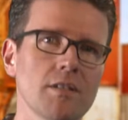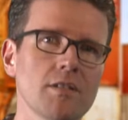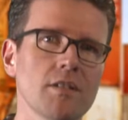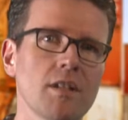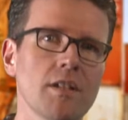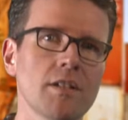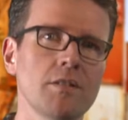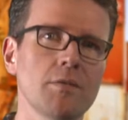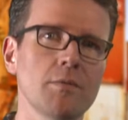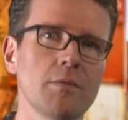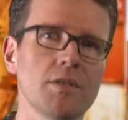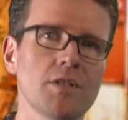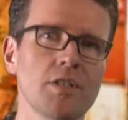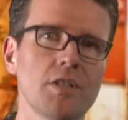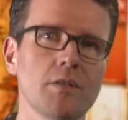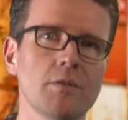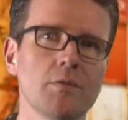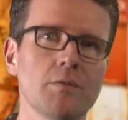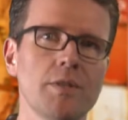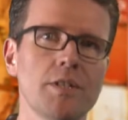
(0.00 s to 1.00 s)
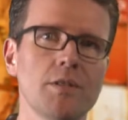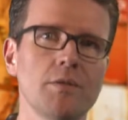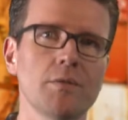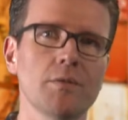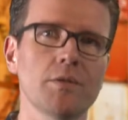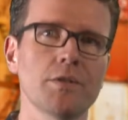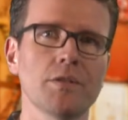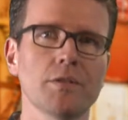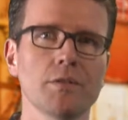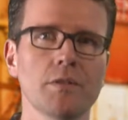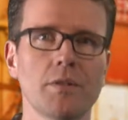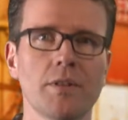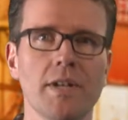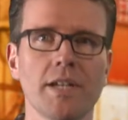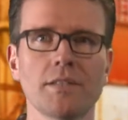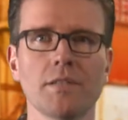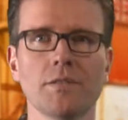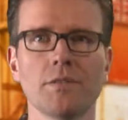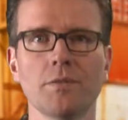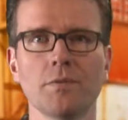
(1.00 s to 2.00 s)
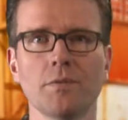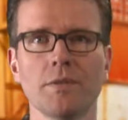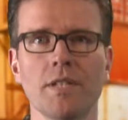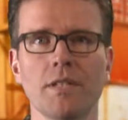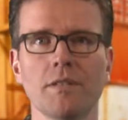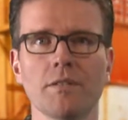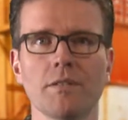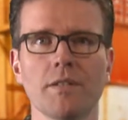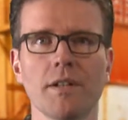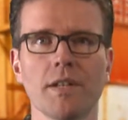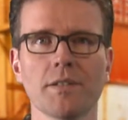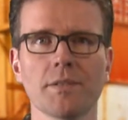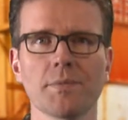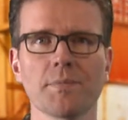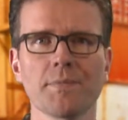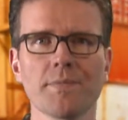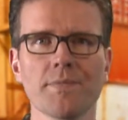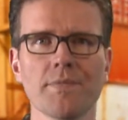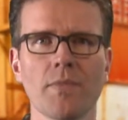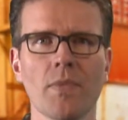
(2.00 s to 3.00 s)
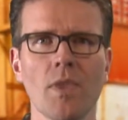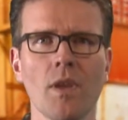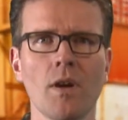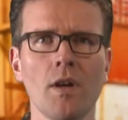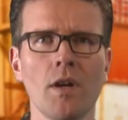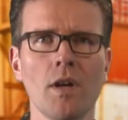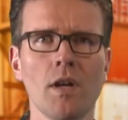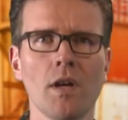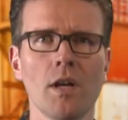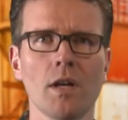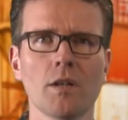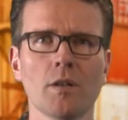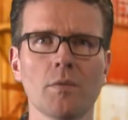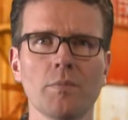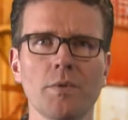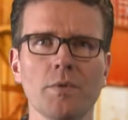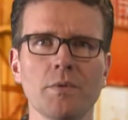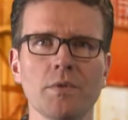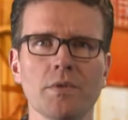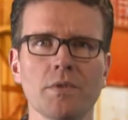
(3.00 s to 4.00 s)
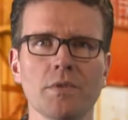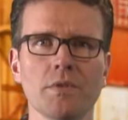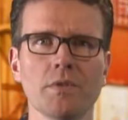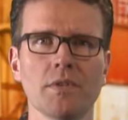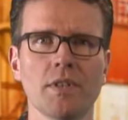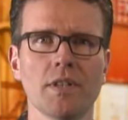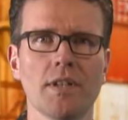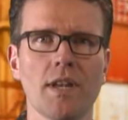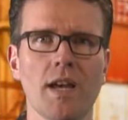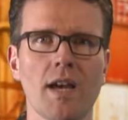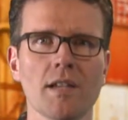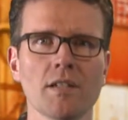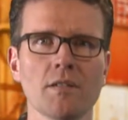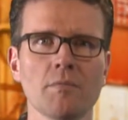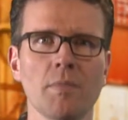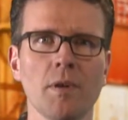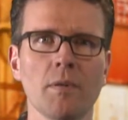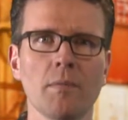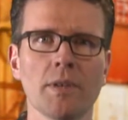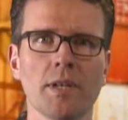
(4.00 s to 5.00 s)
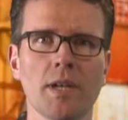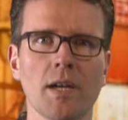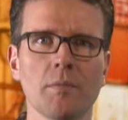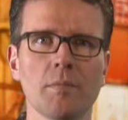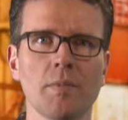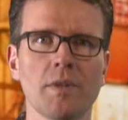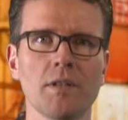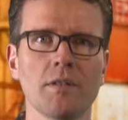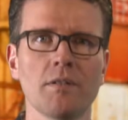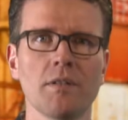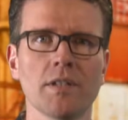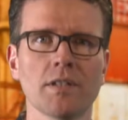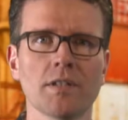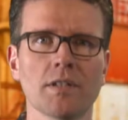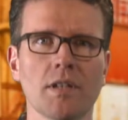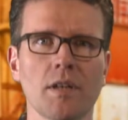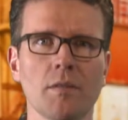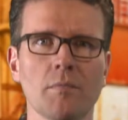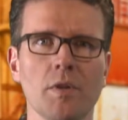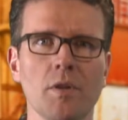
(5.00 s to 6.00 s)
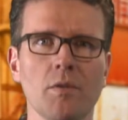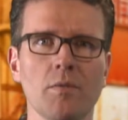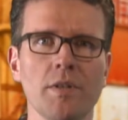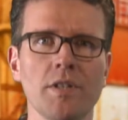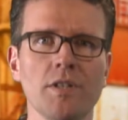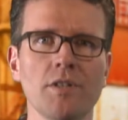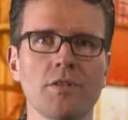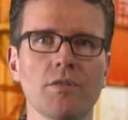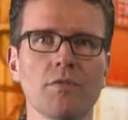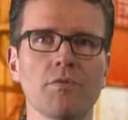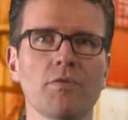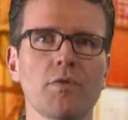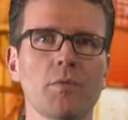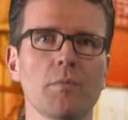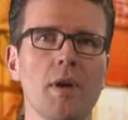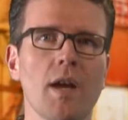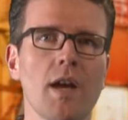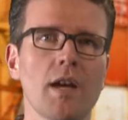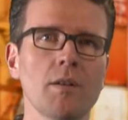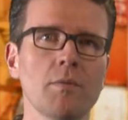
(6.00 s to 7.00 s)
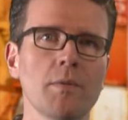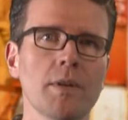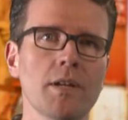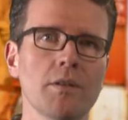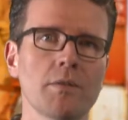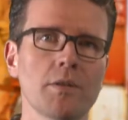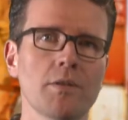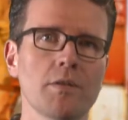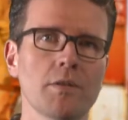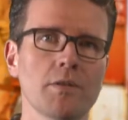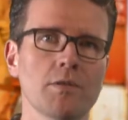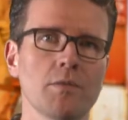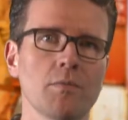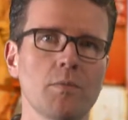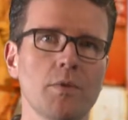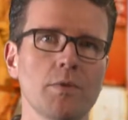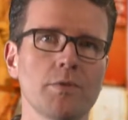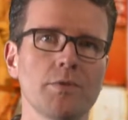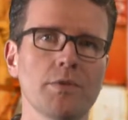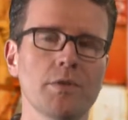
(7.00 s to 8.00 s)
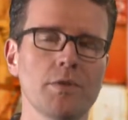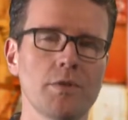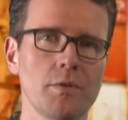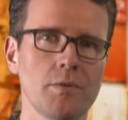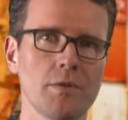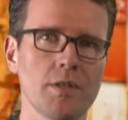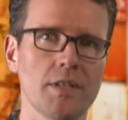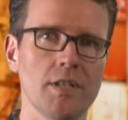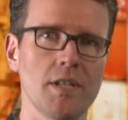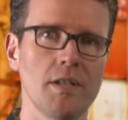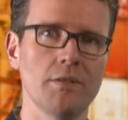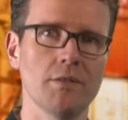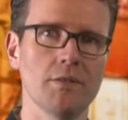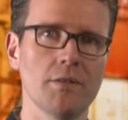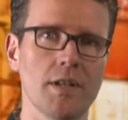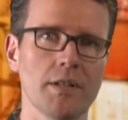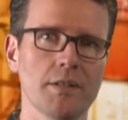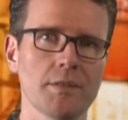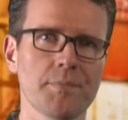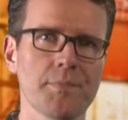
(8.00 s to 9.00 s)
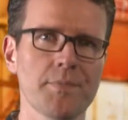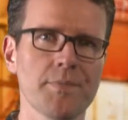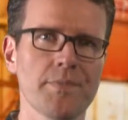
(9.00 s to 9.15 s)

assigned to a single resource connected to the internet. A computer that has a public IP address can be reached from anywhere across the world using the internet.